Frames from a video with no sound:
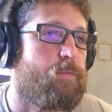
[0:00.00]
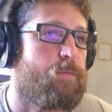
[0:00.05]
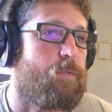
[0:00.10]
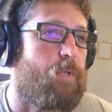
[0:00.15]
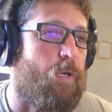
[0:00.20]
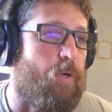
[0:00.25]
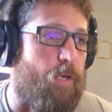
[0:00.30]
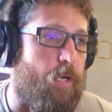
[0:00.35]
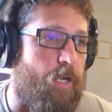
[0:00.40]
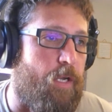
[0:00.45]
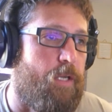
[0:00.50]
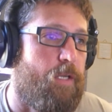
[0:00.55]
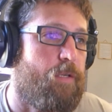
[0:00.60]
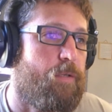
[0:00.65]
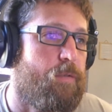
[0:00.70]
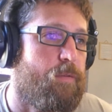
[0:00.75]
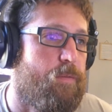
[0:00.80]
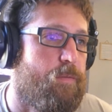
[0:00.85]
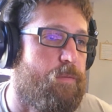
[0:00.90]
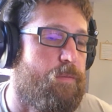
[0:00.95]
Okay,
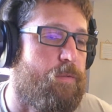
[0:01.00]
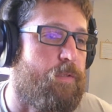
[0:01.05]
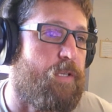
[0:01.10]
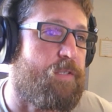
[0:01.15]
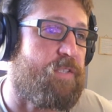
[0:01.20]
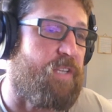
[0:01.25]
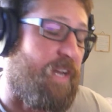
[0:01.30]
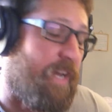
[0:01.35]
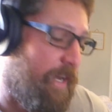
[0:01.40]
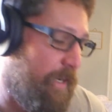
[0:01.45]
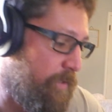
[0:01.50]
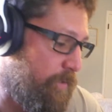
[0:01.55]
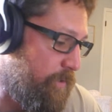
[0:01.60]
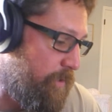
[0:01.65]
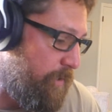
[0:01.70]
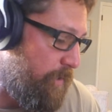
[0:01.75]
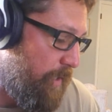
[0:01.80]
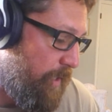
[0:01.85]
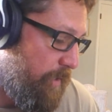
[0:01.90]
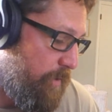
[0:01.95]
that's
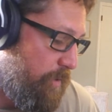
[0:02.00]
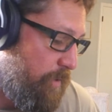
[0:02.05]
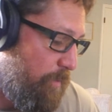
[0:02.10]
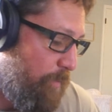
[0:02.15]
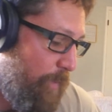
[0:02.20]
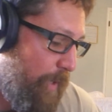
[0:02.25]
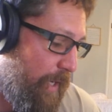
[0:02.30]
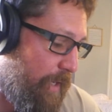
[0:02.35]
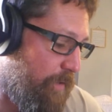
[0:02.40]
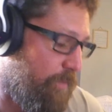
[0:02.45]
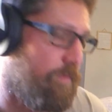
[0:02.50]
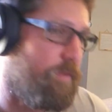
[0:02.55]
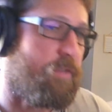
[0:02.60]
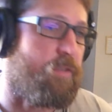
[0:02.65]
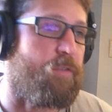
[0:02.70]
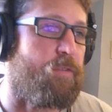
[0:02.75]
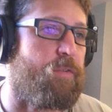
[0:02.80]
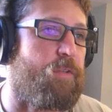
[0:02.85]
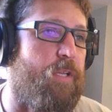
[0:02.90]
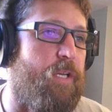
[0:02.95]
actually not too bad of a
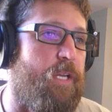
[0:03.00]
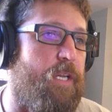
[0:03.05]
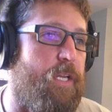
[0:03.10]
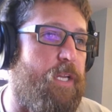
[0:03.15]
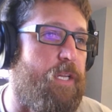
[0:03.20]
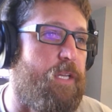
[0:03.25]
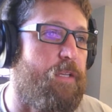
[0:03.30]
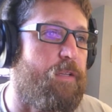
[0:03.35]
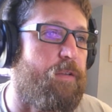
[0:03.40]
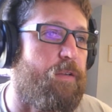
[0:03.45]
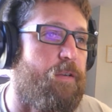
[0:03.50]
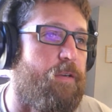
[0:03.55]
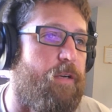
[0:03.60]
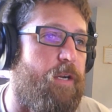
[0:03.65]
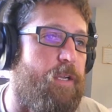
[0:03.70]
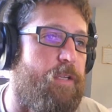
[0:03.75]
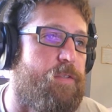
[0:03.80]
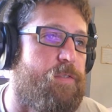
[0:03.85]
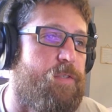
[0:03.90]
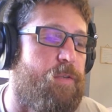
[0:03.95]
delay. All
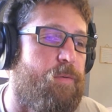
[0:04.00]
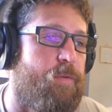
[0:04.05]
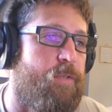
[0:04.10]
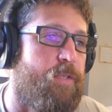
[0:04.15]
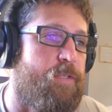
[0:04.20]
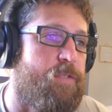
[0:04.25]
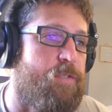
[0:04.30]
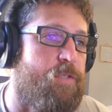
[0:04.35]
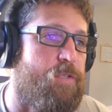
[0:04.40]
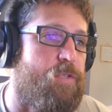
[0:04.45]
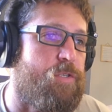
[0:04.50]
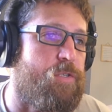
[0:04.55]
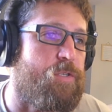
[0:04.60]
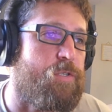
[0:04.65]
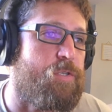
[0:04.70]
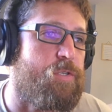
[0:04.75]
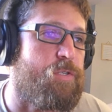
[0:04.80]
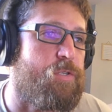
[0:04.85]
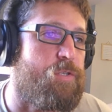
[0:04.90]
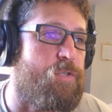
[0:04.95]
right, so it doesn't
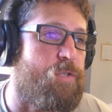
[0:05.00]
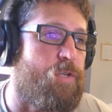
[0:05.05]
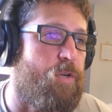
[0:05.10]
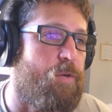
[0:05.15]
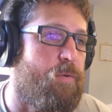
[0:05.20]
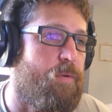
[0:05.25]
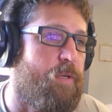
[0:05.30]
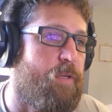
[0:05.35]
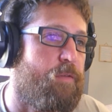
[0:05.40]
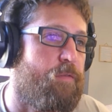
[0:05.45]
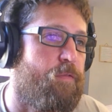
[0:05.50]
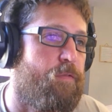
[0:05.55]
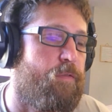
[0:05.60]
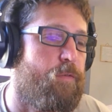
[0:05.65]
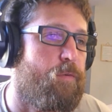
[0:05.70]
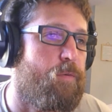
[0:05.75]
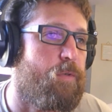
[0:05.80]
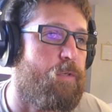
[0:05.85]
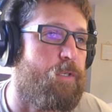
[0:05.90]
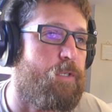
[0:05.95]
show it
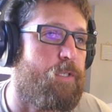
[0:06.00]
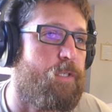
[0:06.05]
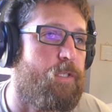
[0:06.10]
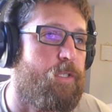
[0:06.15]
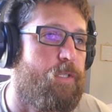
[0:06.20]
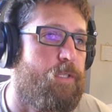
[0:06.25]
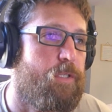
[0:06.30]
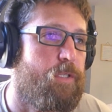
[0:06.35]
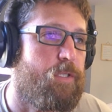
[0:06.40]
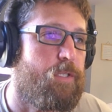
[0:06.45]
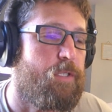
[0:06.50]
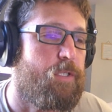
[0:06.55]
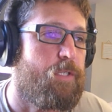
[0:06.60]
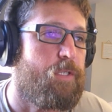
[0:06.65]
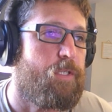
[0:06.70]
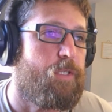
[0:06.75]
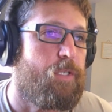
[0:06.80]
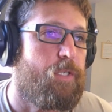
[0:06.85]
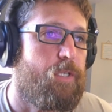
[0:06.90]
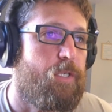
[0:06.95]
for
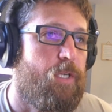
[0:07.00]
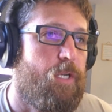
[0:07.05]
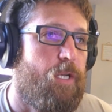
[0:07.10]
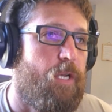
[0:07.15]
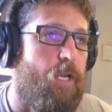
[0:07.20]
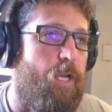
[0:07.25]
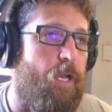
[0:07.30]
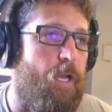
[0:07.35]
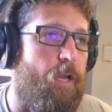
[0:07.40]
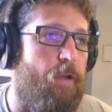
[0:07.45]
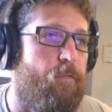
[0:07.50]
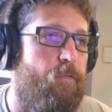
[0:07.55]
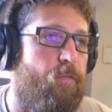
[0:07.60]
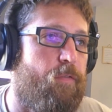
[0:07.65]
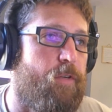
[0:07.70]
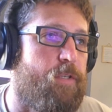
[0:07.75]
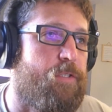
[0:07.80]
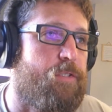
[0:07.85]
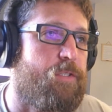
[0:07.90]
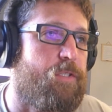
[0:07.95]

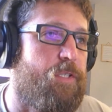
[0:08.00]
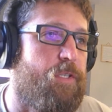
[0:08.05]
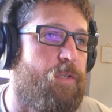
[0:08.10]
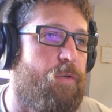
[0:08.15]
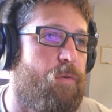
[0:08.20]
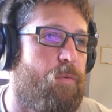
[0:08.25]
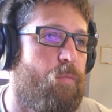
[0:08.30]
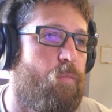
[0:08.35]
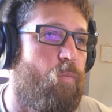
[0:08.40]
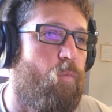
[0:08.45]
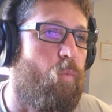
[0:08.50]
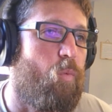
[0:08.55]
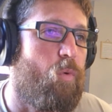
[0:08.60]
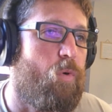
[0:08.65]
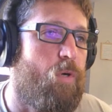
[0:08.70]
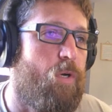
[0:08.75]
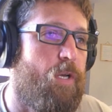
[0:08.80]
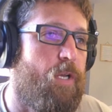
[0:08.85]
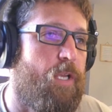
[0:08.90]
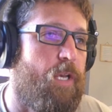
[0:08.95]
every single
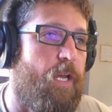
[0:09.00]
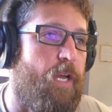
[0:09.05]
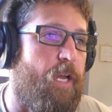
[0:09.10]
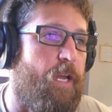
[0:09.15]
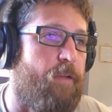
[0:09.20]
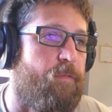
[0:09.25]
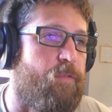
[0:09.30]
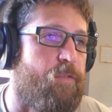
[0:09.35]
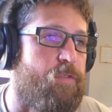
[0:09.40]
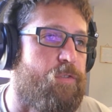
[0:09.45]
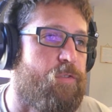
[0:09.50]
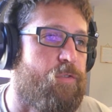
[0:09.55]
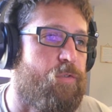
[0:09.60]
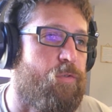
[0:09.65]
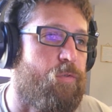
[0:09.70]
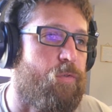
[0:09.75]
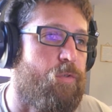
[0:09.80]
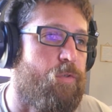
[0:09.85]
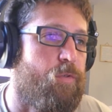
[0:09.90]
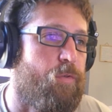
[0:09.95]
one. I have to
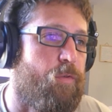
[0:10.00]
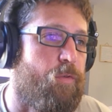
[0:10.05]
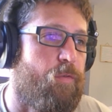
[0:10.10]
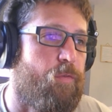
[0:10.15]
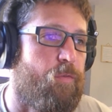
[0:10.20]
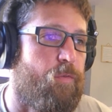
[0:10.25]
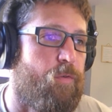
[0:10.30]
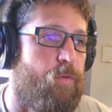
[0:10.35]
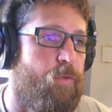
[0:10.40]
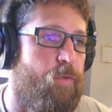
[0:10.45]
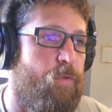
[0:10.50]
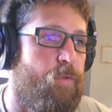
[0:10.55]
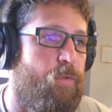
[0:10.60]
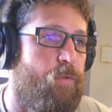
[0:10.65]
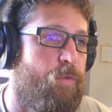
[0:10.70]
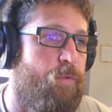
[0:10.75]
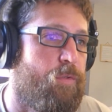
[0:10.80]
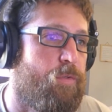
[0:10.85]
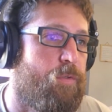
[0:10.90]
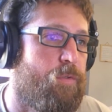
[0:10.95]
scroll
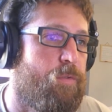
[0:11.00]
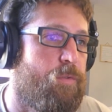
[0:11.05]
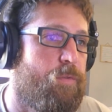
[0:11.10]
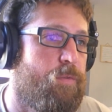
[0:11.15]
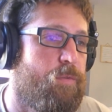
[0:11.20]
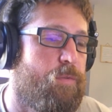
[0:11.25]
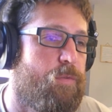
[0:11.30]
through.